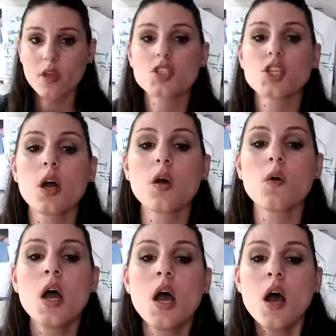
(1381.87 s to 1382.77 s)
So
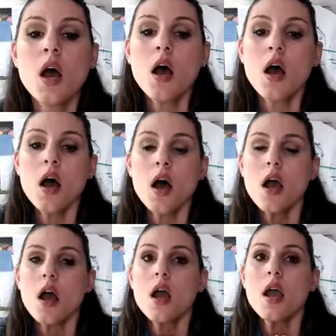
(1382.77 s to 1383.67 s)

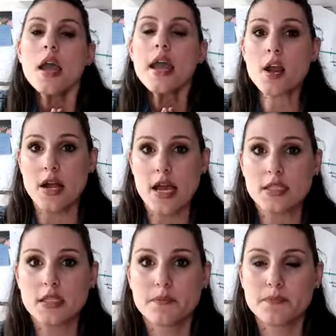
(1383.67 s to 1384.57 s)
here it is.
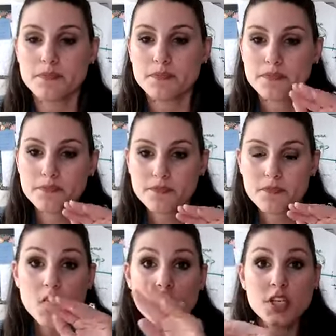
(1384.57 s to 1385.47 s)

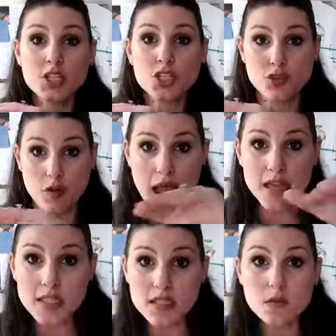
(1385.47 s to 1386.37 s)
The
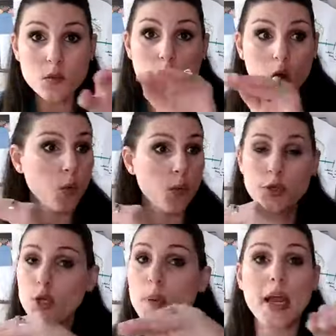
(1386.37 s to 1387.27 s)
stress, or
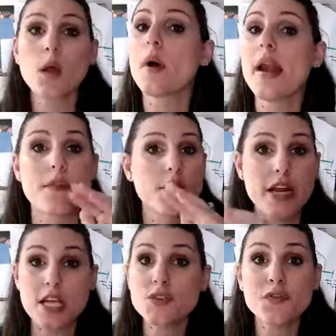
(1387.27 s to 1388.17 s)
you pick whatever it
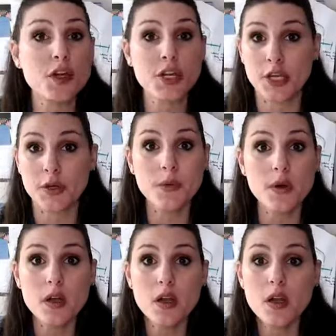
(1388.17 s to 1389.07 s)
is for you,
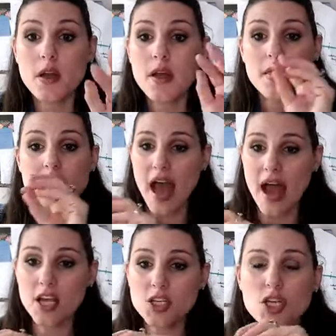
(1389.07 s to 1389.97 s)
that
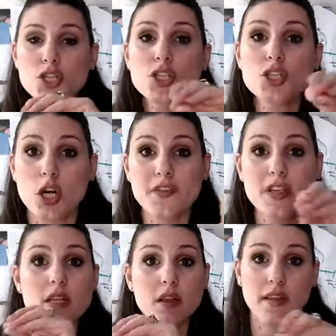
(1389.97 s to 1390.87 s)
is
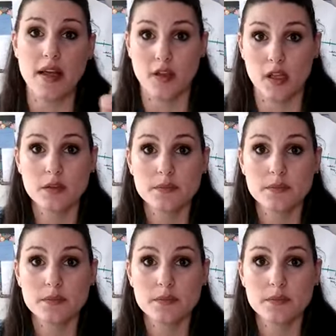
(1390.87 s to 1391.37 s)
surface level.